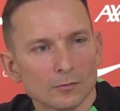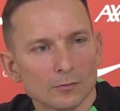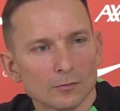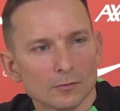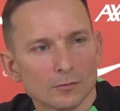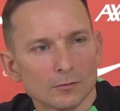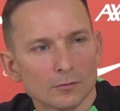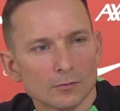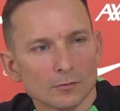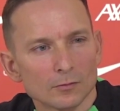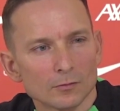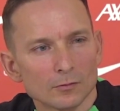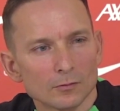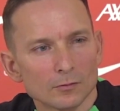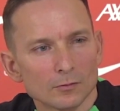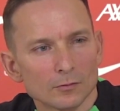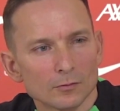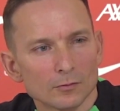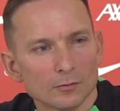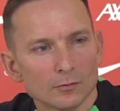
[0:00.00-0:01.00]
judge the
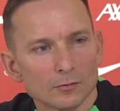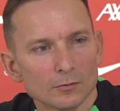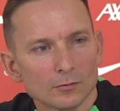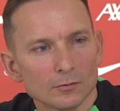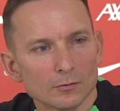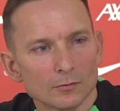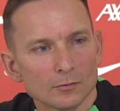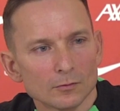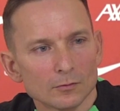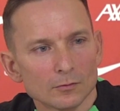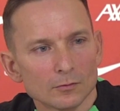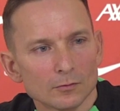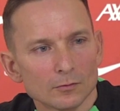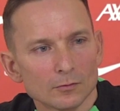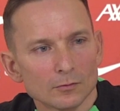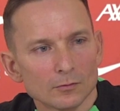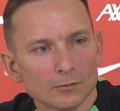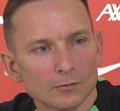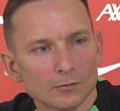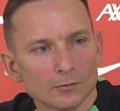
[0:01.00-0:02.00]
player who comes in and plays
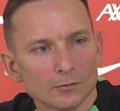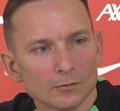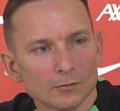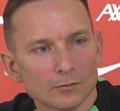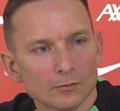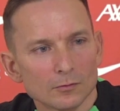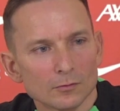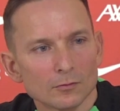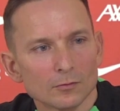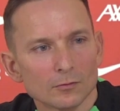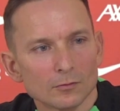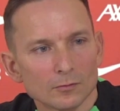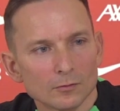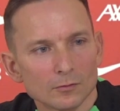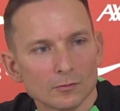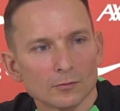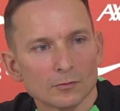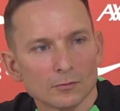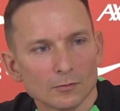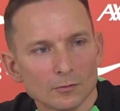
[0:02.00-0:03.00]
one game?
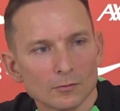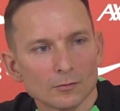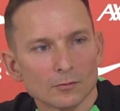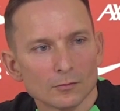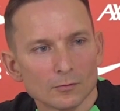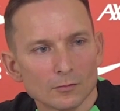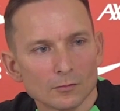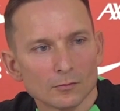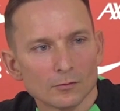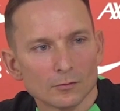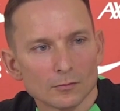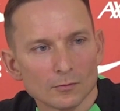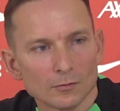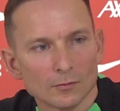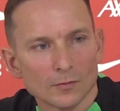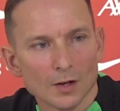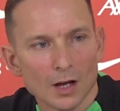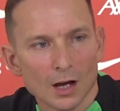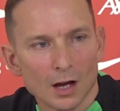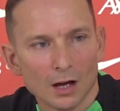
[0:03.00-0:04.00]
What, what do you say
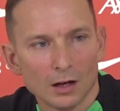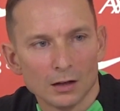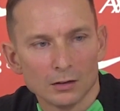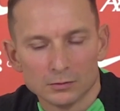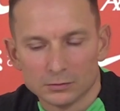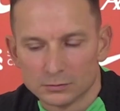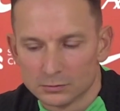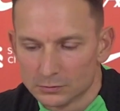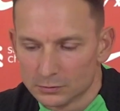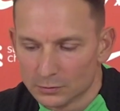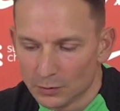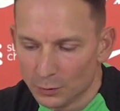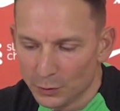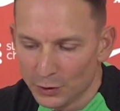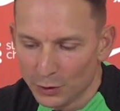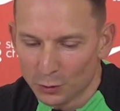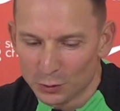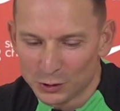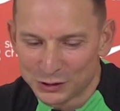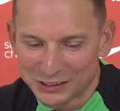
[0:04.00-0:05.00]
to no. them?
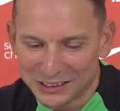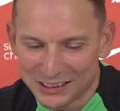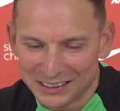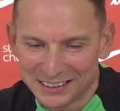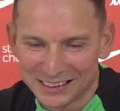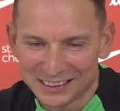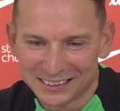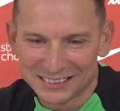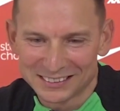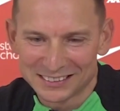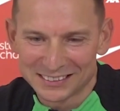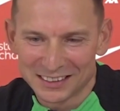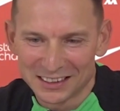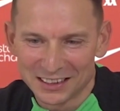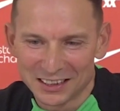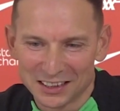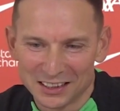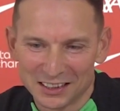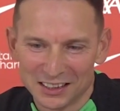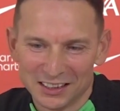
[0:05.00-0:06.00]
We always say that
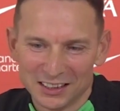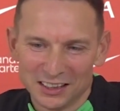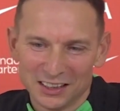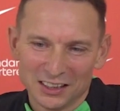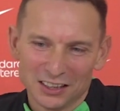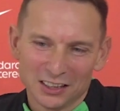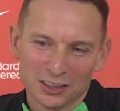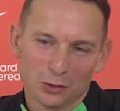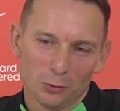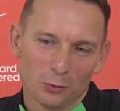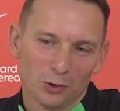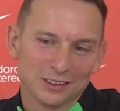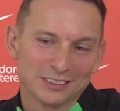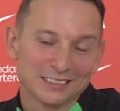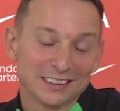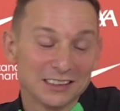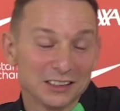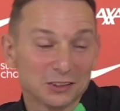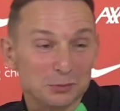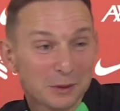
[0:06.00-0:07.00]
uh, one
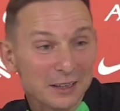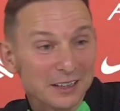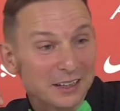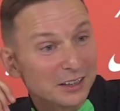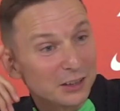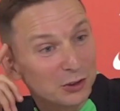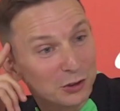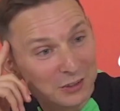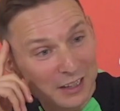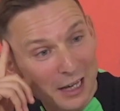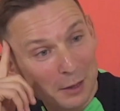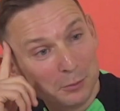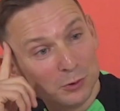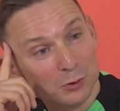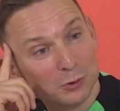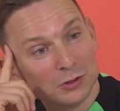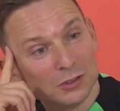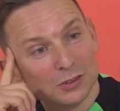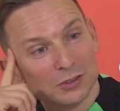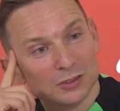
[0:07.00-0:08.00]
thing is making your
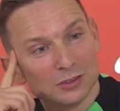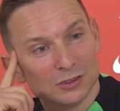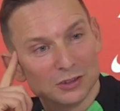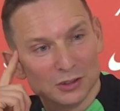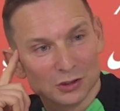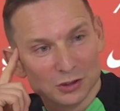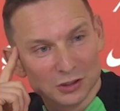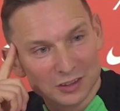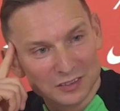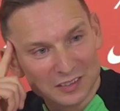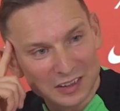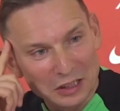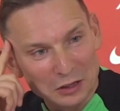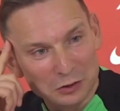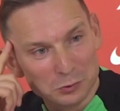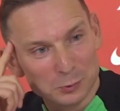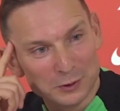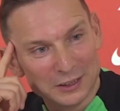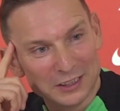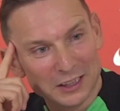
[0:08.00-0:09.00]
debut, the other thing
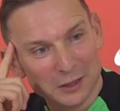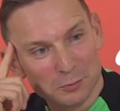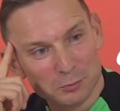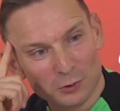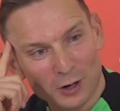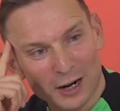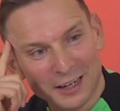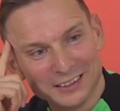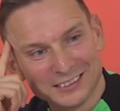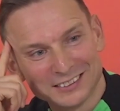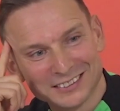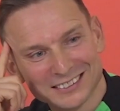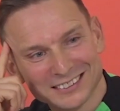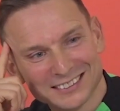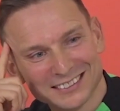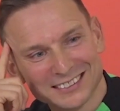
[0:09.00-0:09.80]
is winning a prize.